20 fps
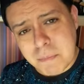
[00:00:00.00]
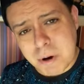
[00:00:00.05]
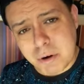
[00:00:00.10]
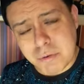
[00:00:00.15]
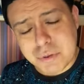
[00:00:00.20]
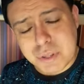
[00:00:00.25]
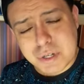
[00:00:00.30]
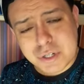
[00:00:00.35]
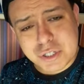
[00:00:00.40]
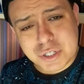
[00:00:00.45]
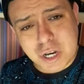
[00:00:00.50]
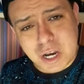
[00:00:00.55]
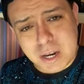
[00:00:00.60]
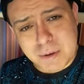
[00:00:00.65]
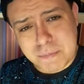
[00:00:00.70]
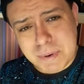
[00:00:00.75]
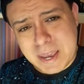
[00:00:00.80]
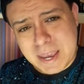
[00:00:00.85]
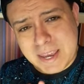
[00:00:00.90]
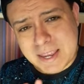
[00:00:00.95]
Both
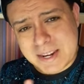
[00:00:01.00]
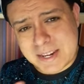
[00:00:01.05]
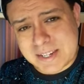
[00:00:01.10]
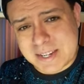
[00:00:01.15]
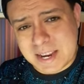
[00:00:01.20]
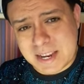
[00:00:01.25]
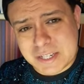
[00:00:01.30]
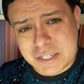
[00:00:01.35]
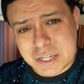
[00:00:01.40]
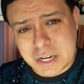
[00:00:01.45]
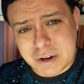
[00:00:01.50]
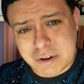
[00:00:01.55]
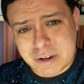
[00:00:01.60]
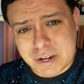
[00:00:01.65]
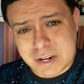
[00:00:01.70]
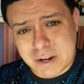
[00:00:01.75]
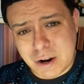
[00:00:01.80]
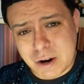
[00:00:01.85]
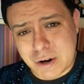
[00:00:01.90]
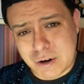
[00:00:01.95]
Sean Penn and Ty
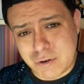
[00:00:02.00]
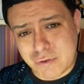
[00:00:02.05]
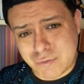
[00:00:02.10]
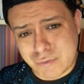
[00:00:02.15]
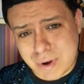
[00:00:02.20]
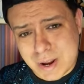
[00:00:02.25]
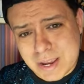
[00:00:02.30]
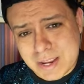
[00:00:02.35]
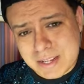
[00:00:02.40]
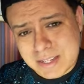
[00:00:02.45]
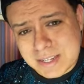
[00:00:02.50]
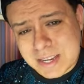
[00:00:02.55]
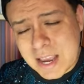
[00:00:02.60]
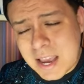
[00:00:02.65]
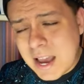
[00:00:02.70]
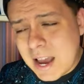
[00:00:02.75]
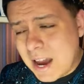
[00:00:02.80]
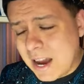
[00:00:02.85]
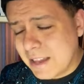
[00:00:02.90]
Sheridan are great.